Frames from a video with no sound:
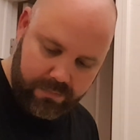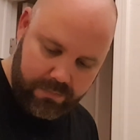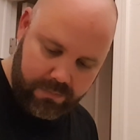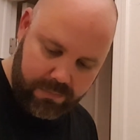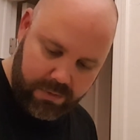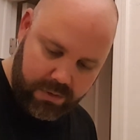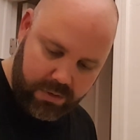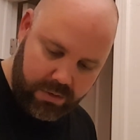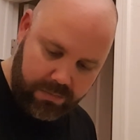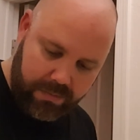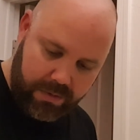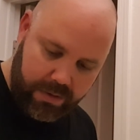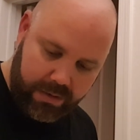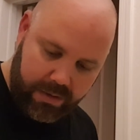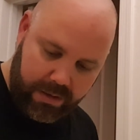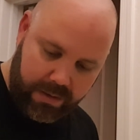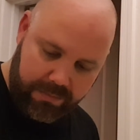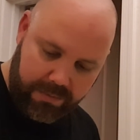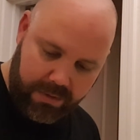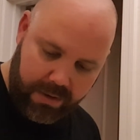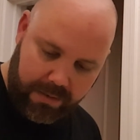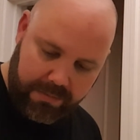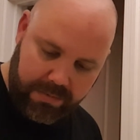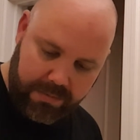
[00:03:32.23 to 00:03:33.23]
So
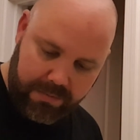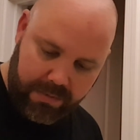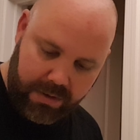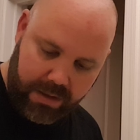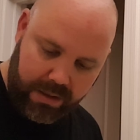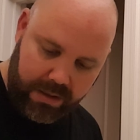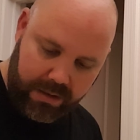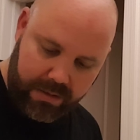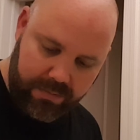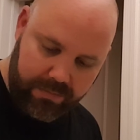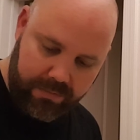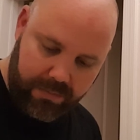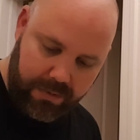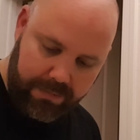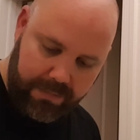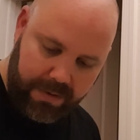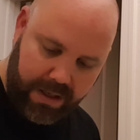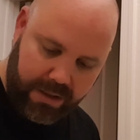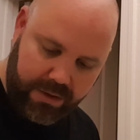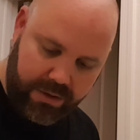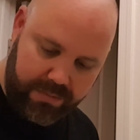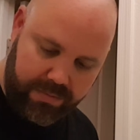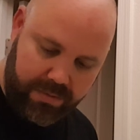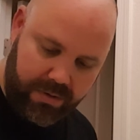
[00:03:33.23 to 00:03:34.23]
I'm grabbing my
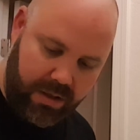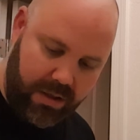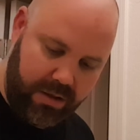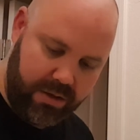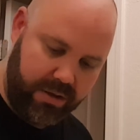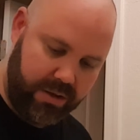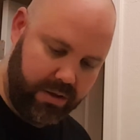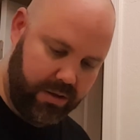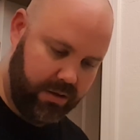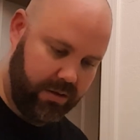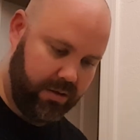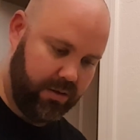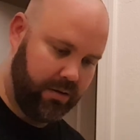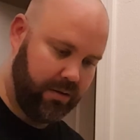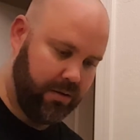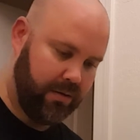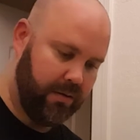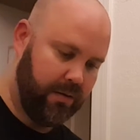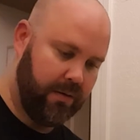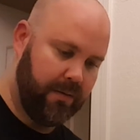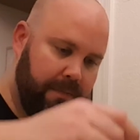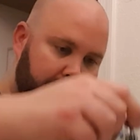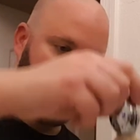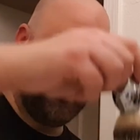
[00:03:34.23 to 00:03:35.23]
Badger brush,
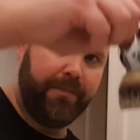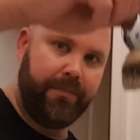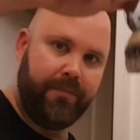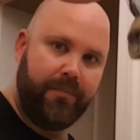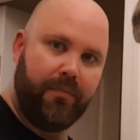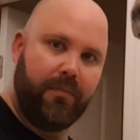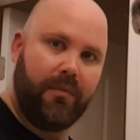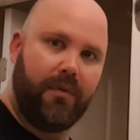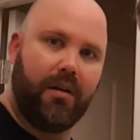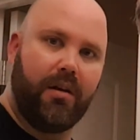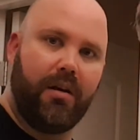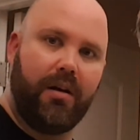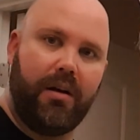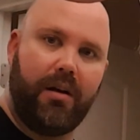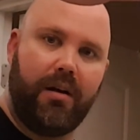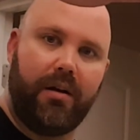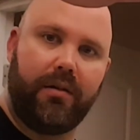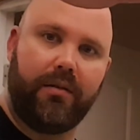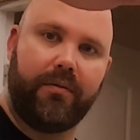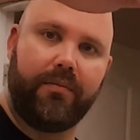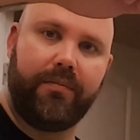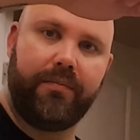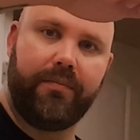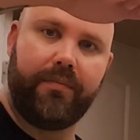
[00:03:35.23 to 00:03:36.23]

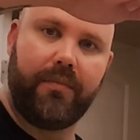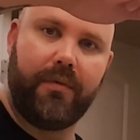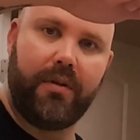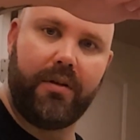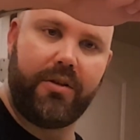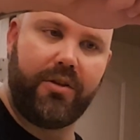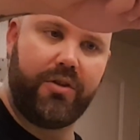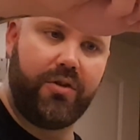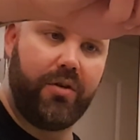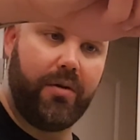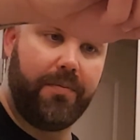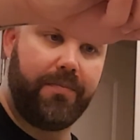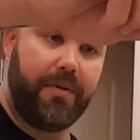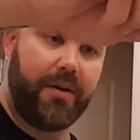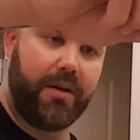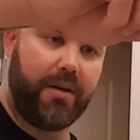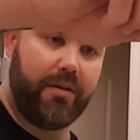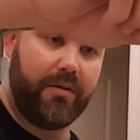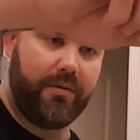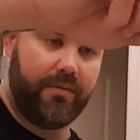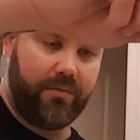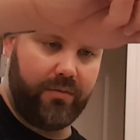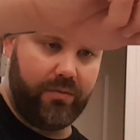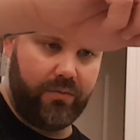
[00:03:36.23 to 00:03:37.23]
and it's
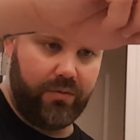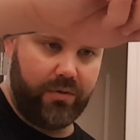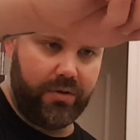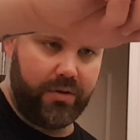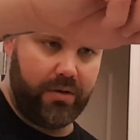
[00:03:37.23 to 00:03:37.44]
dripping with